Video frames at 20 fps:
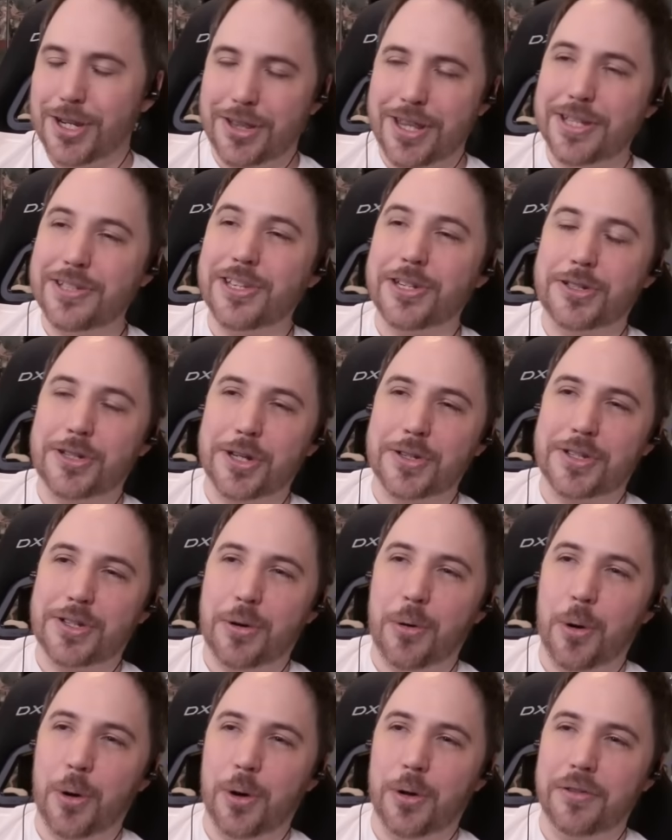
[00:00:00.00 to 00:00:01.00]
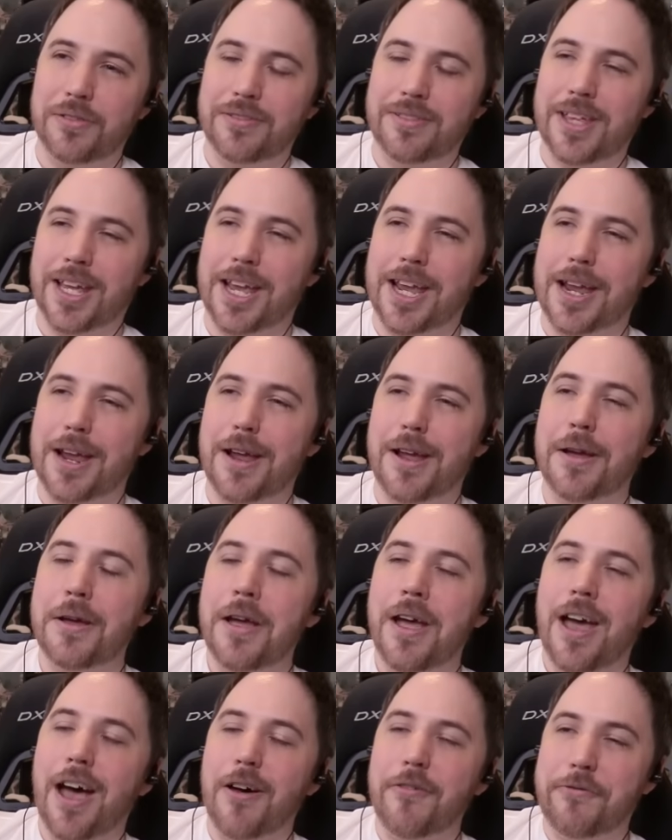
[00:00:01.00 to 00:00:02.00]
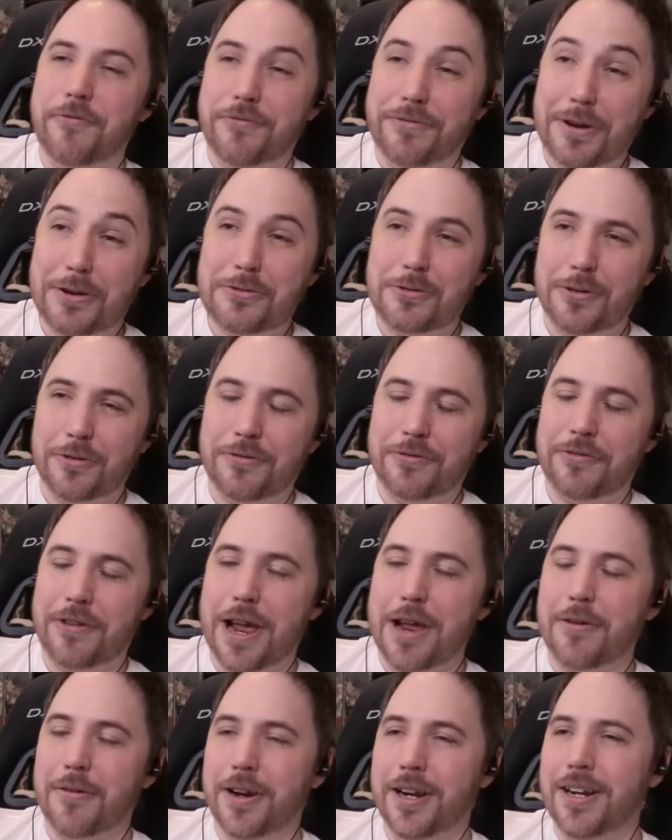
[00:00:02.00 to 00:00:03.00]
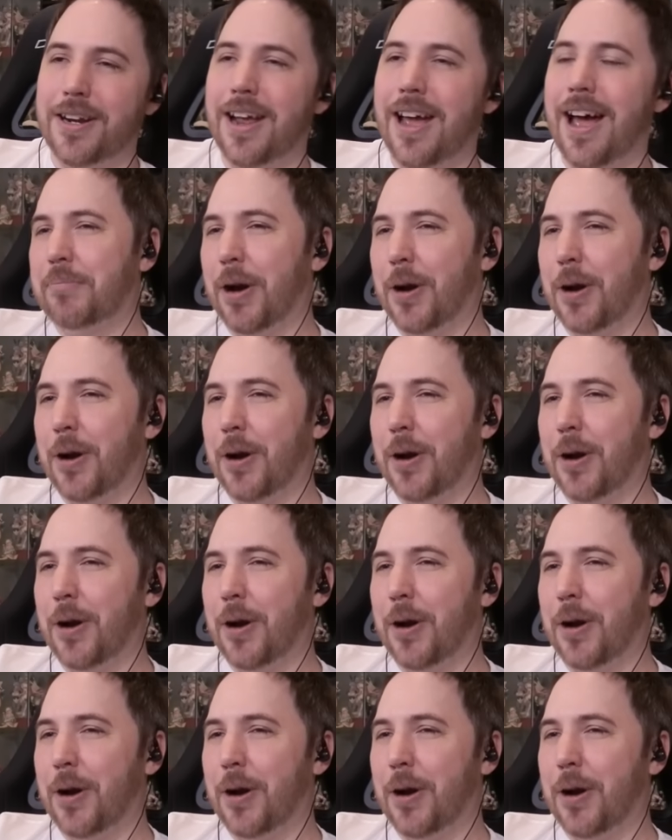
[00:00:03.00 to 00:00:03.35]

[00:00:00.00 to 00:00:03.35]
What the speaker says: So this is just cool. The official Freyrin